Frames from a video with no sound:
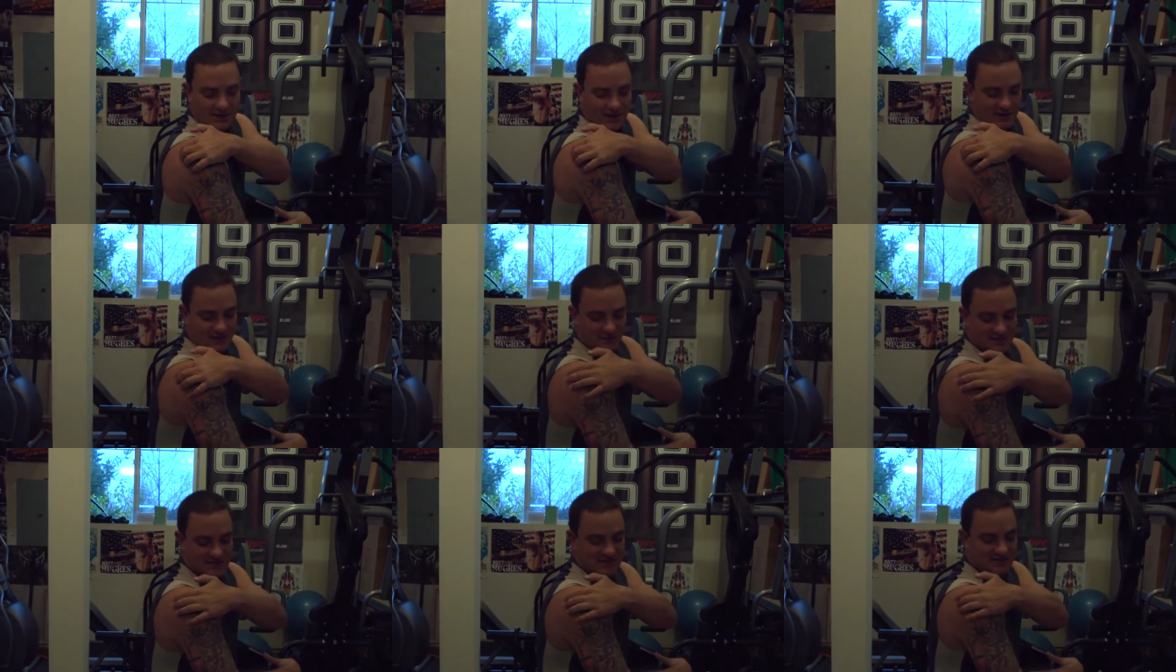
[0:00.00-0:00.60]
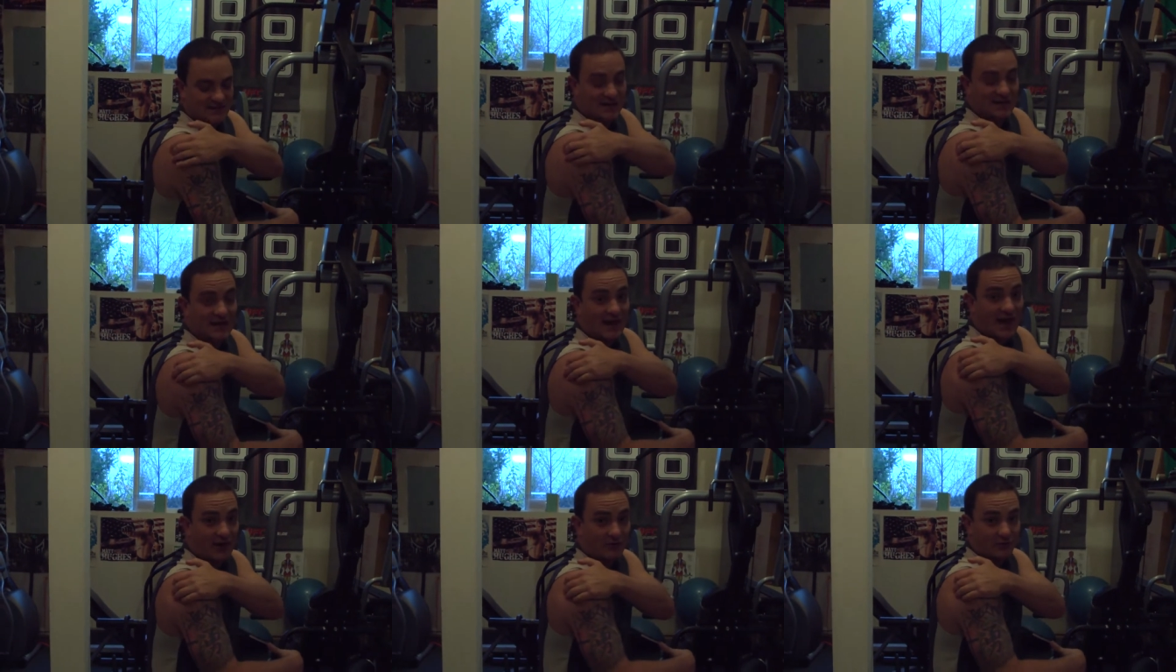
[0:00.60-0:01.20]
kind of
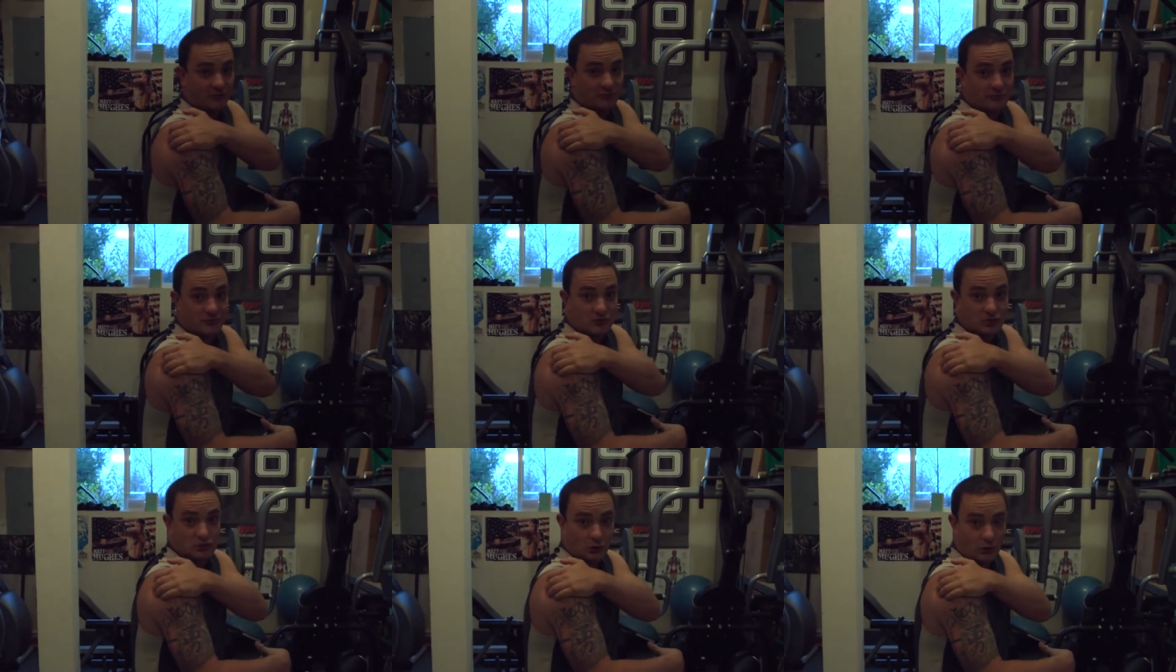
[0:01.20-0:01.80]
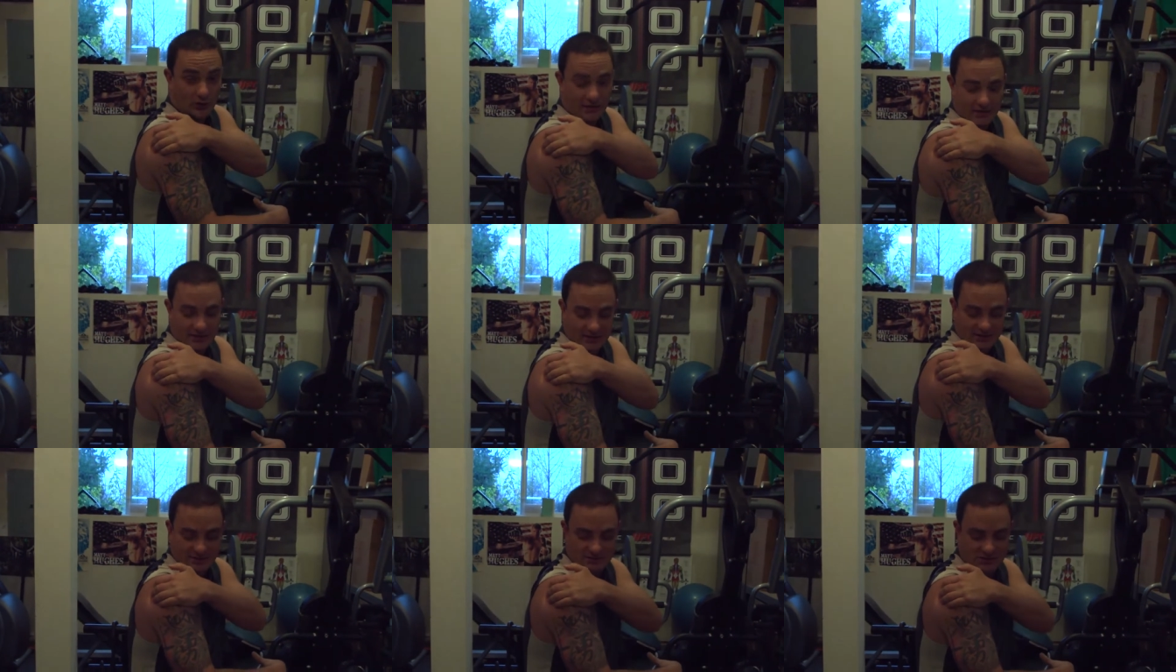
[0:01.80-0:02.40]
sitting out of joint,
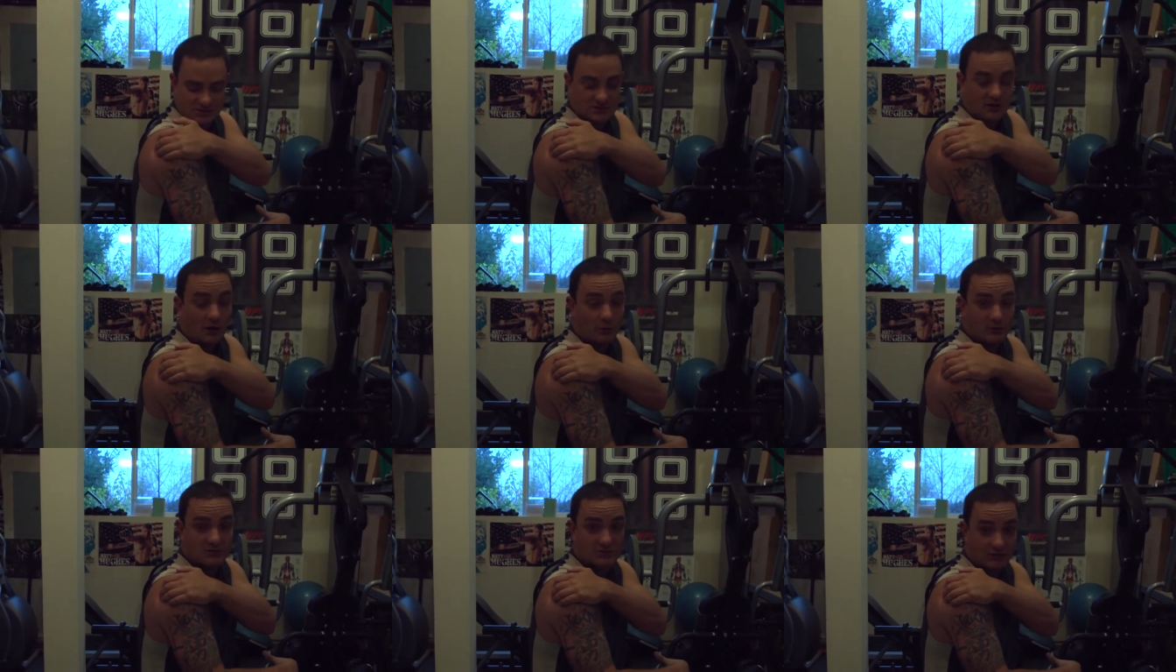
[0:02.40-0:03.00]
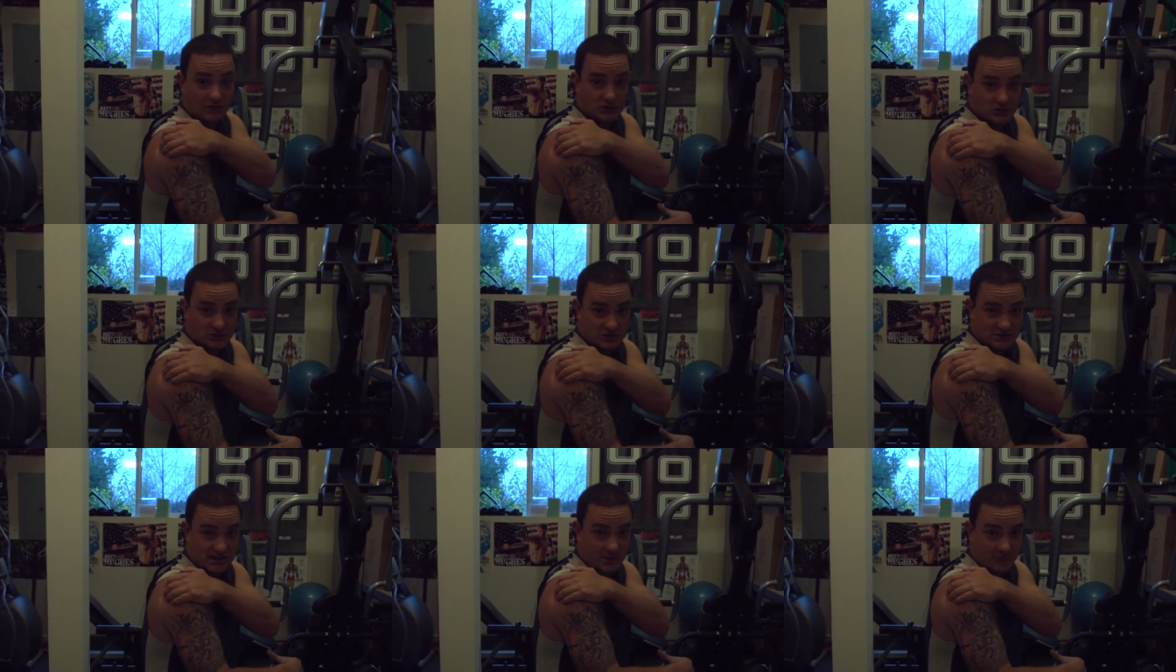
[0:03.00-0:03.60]
and it just always
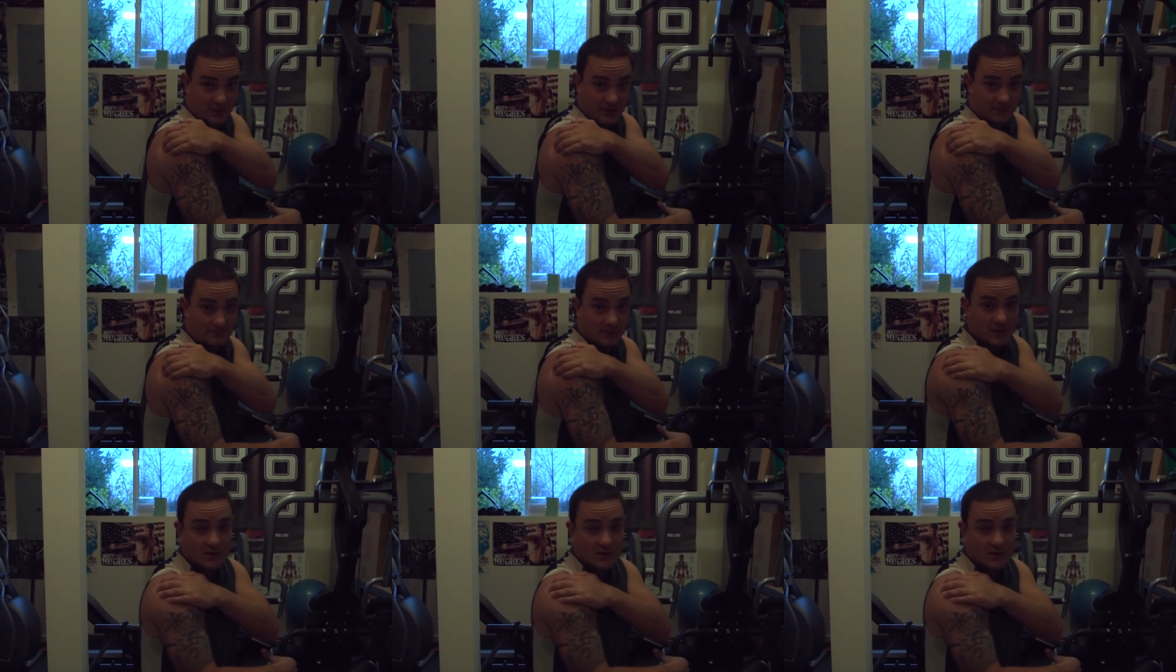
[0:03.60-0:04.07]
functions that way.